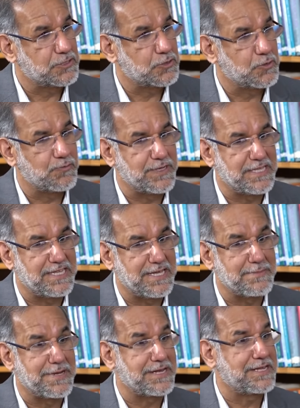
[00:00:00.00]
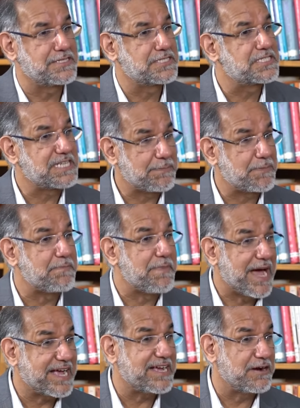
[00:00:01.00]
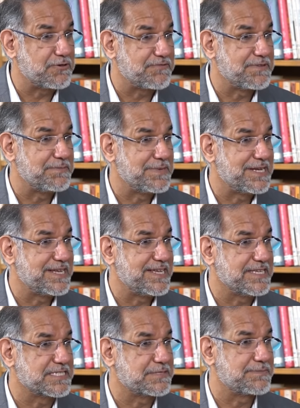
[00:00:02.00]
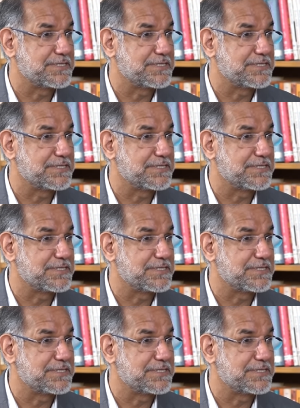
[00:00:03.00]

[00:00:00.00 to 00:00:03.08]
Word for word: So when the Americans step back out of the Middle East,